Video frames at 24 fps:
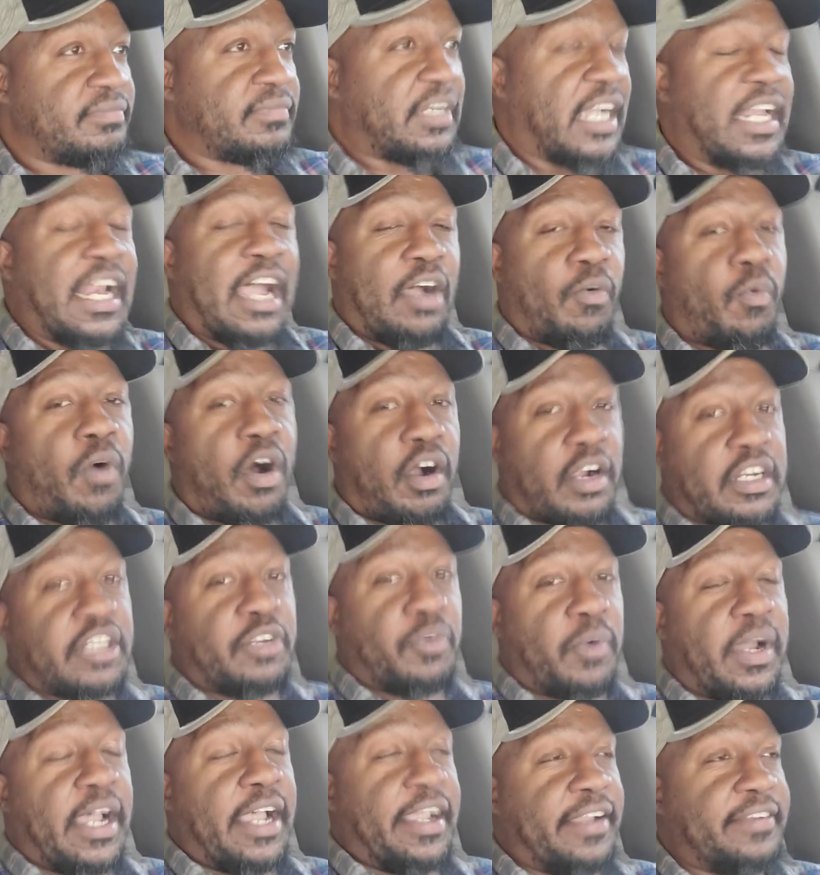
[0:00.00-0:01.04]
And I walked
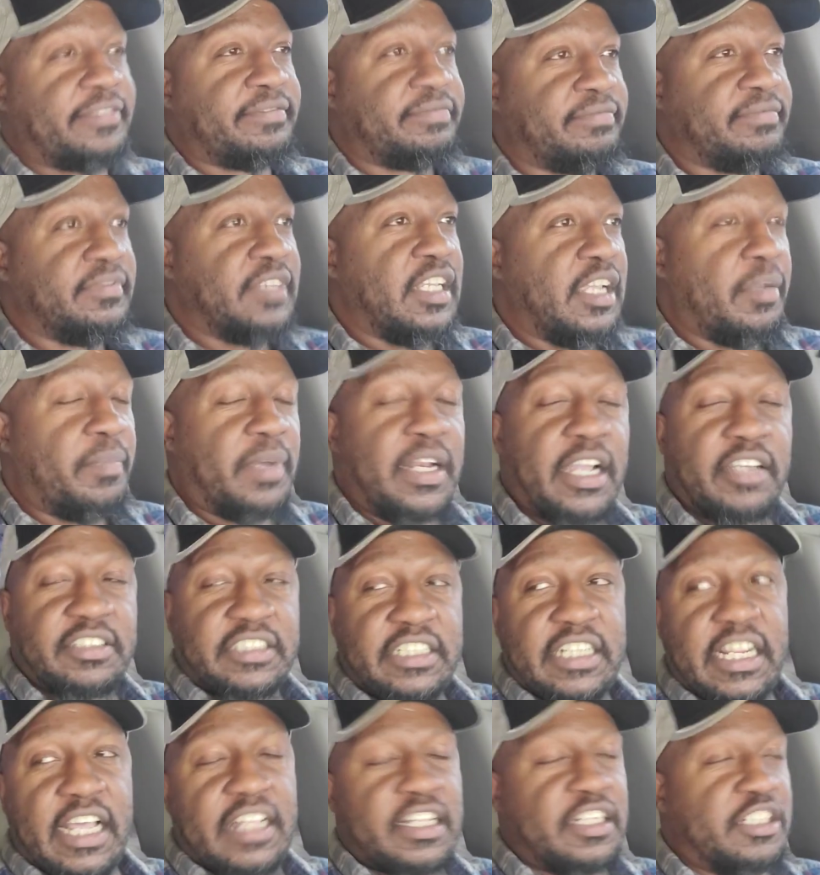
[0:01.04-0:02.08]
away. But there was
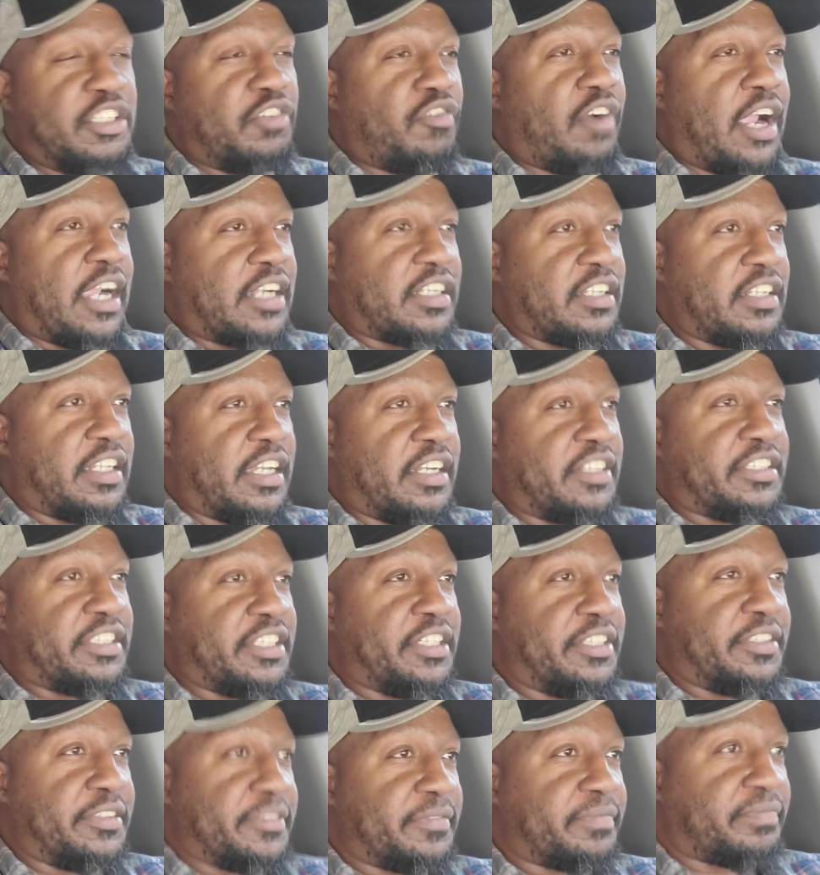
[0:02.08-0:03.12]
another director there too.